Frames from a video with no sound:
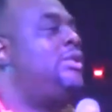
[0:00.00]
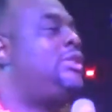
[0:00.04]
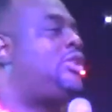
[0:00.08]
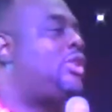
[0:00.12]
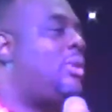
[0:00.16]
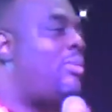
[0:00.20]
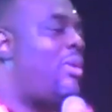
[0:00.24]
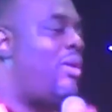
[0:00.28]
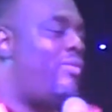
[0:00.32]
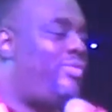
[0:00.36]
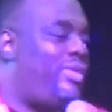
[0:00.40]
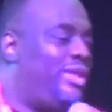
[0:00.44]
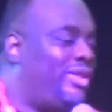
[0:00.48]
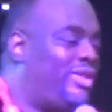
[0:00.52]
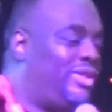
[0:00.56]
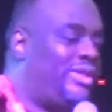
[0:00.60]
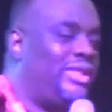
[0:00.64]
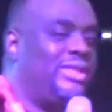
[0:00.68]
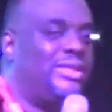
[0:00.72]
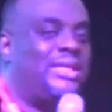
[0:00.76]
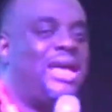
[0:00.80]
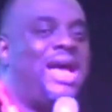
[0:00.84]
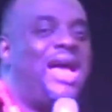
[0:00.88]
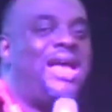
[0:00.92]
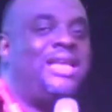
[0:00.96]
some of these
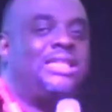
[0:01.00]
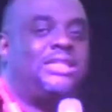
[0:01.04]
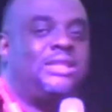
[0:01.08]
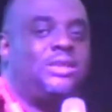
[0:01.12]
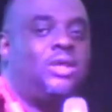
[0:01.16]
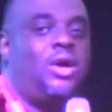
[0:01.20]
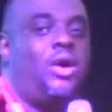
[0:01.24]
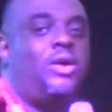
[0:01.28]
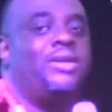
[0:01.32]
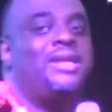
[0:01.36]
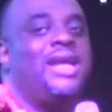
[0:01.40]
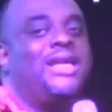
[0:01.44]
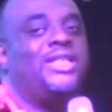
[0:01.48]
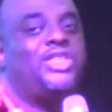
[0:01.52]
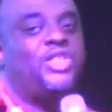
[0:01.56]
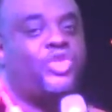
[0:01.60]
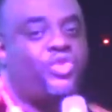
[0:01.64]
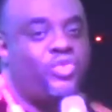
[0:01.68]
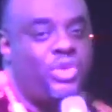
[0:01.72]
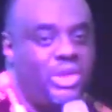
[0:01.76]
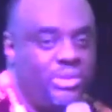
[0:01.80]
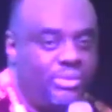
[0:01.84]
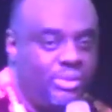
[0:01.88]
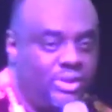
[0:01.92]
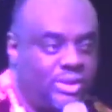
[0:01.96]
things has other
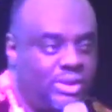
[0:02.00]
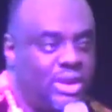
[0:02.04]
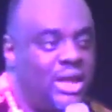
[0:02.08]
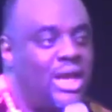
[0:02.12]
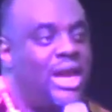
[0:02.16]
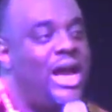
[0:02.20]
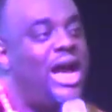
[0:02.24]
streams.